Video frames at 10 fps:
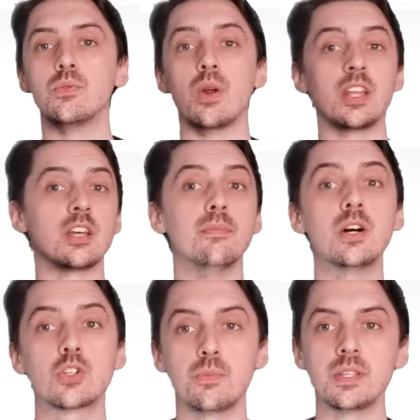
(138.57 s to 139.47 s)
running
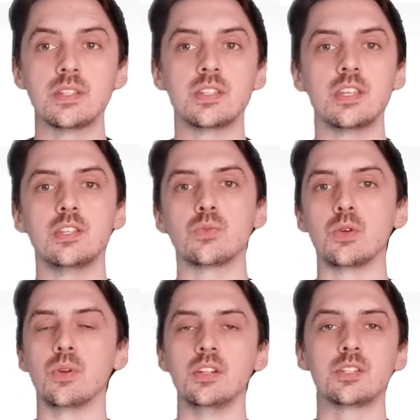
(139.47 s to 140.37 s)
commercial businesses where
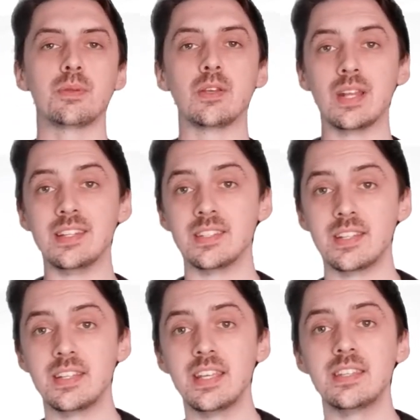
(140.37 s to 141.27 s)
you want to display your latest
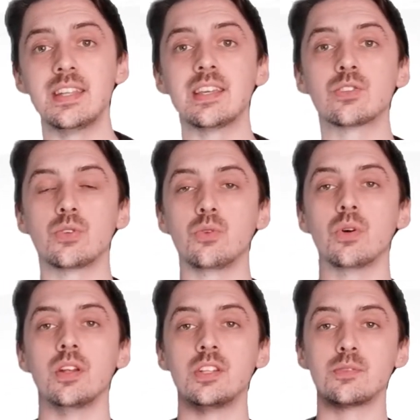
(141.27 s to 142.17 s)
statistics or you
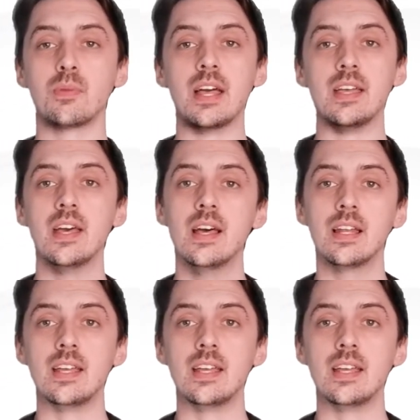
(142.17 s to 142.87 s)
want to display